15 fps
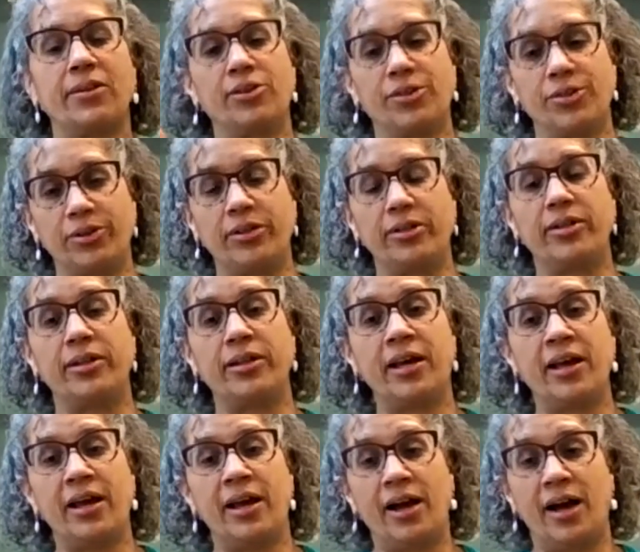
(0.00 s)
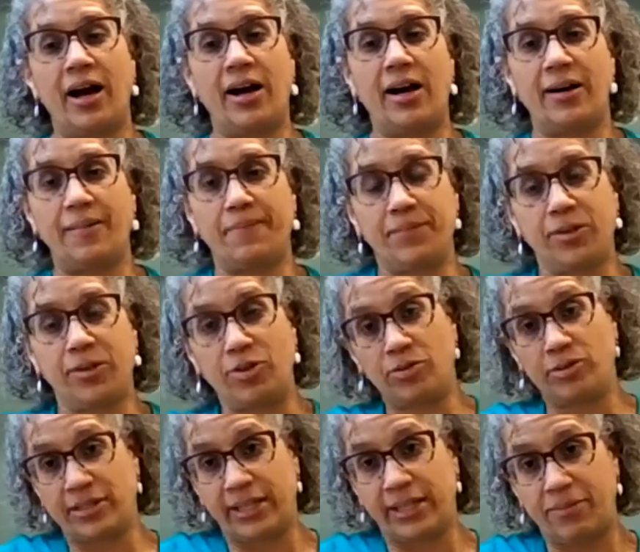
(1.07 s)
You could
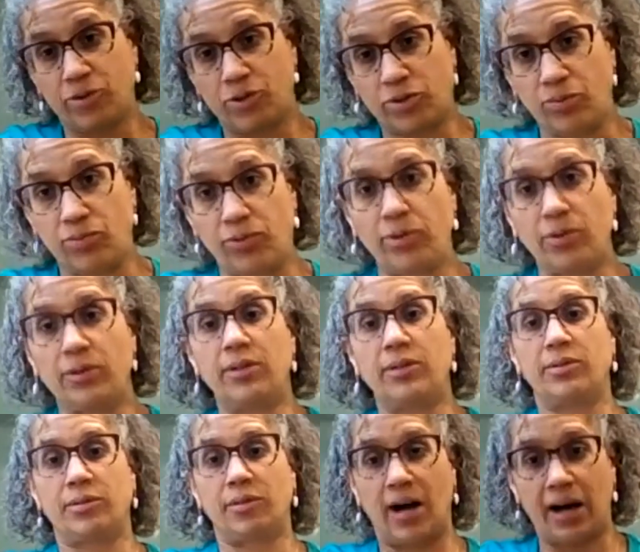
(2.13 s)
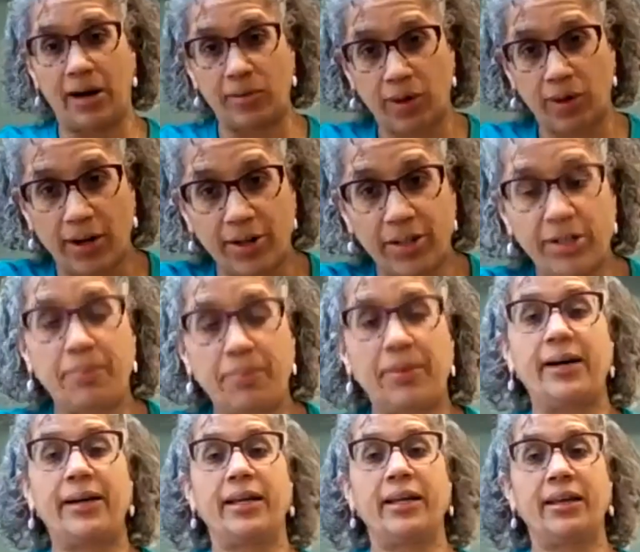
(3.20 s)
use them to roll out on your
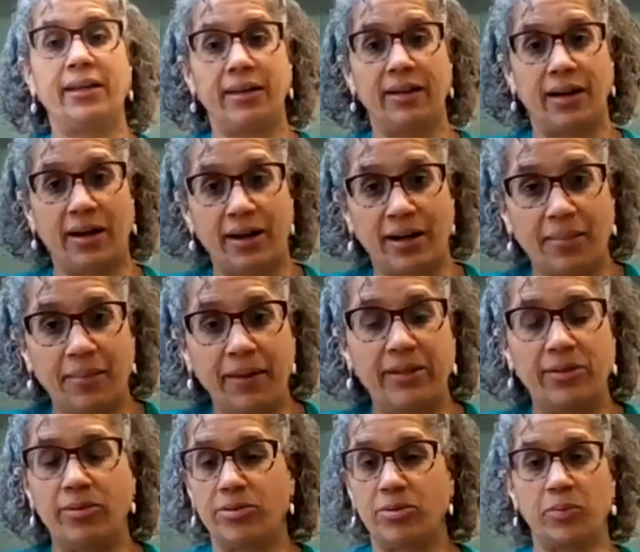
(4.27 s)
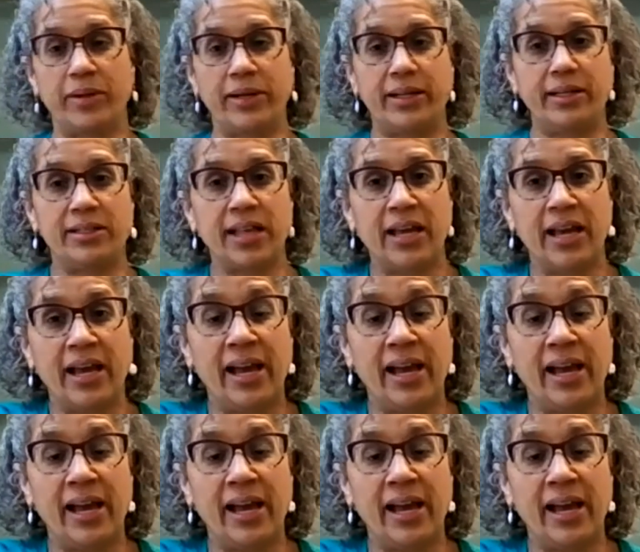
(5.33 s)
body in those ways,